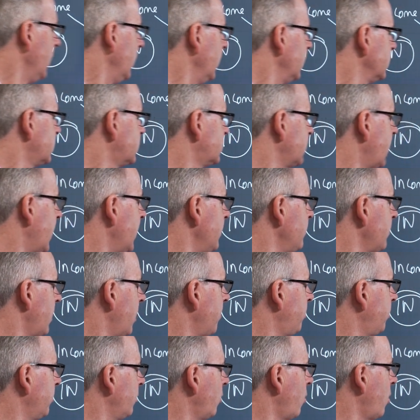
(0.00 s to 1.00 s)
The same
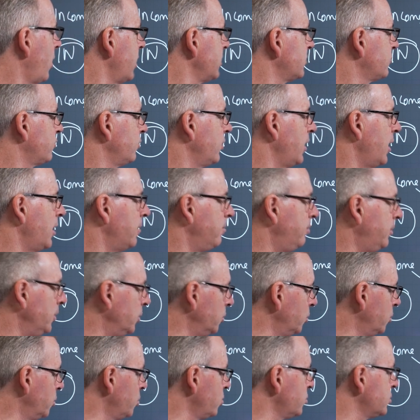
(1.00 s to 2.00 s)
applies for our
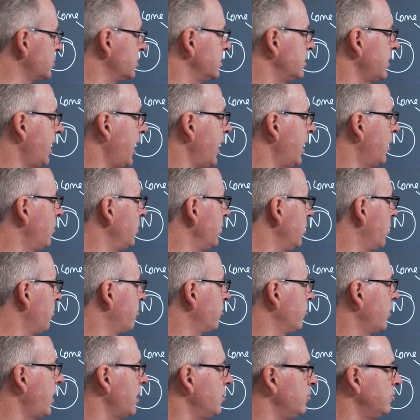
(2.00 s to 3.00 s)
bills and how we
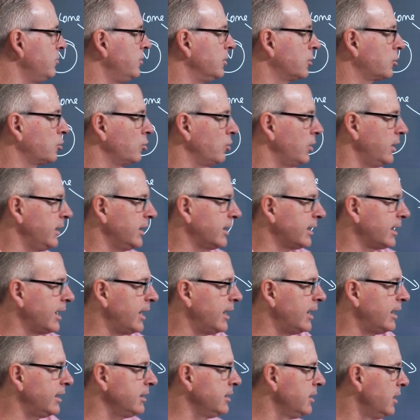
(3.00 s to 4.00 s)
operate with the credit
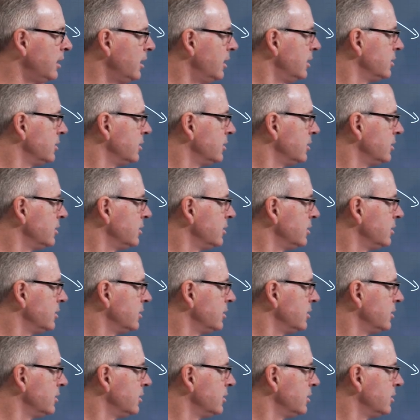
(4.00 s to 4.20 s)
card.